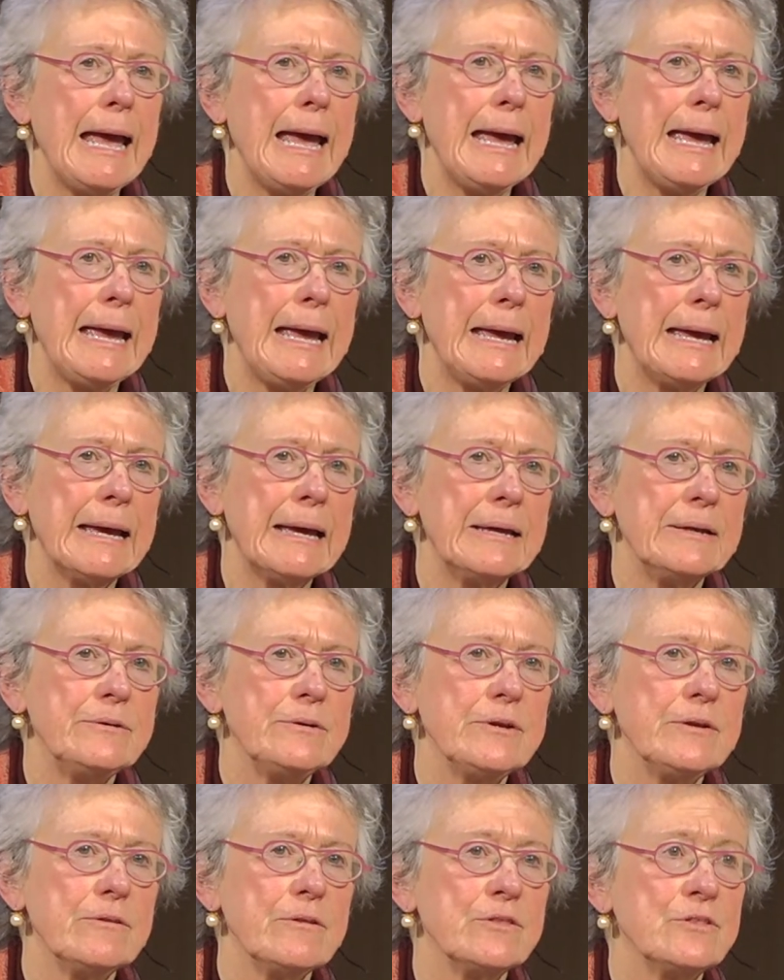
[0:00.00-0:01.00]

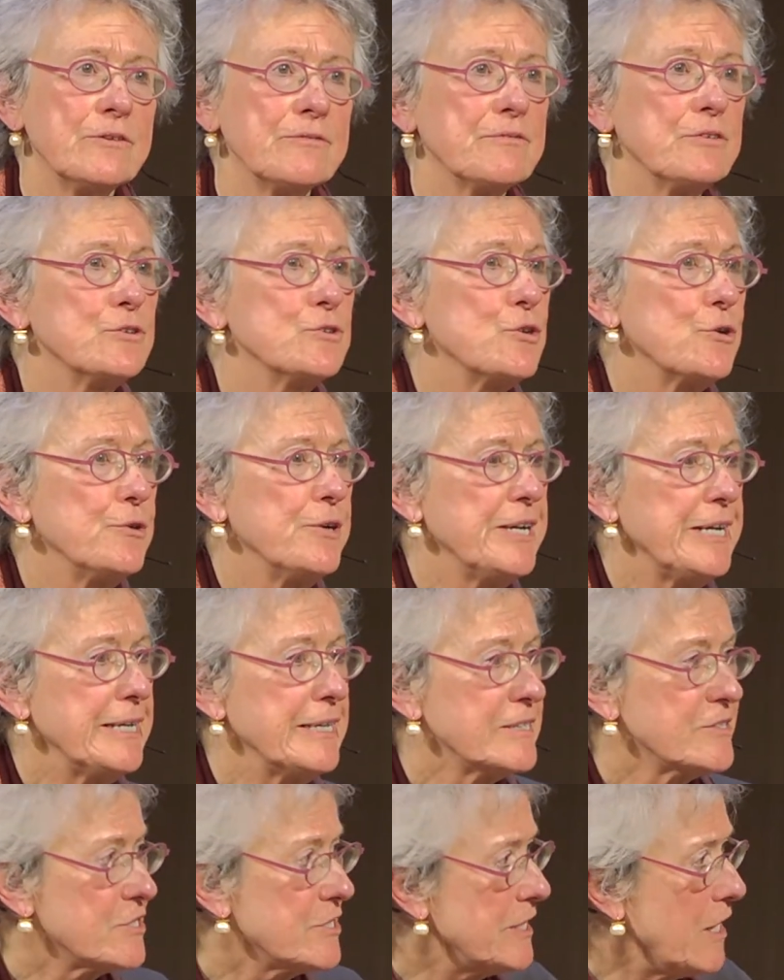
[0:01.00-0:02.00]
And the fraternity
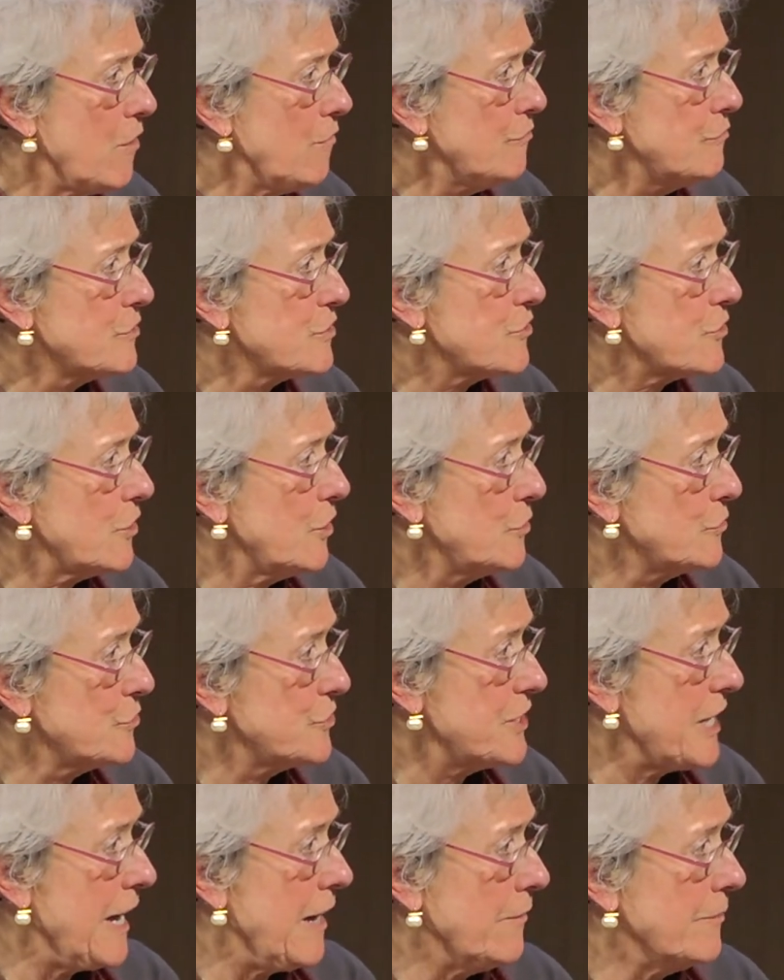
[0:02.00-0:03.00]
itself was closed
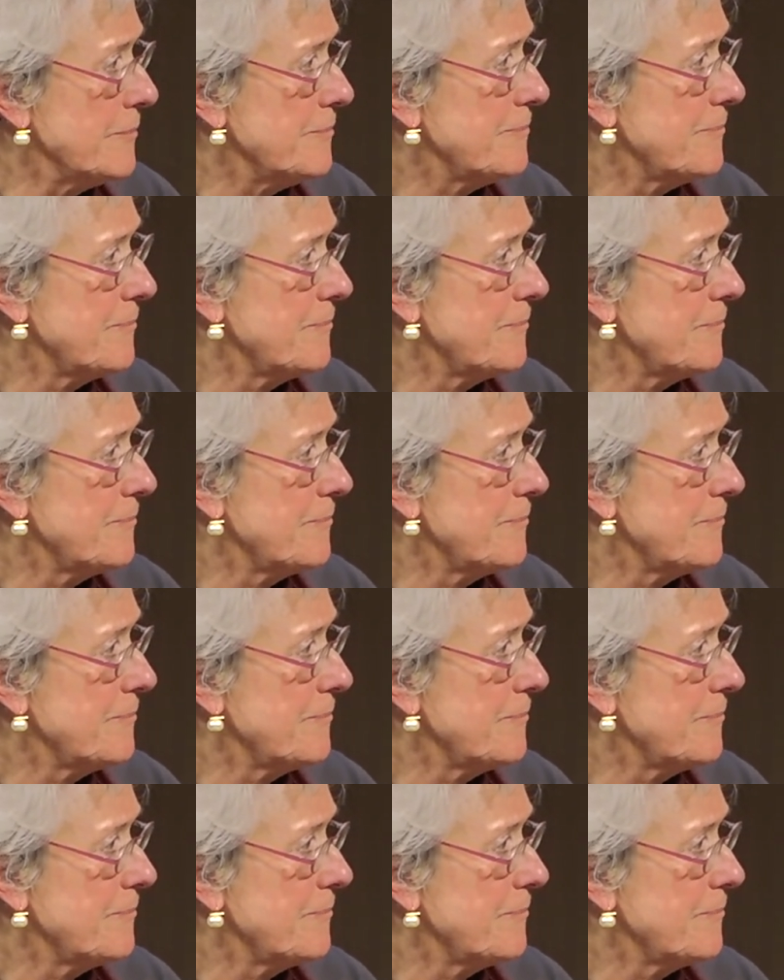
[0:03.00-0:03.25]
down.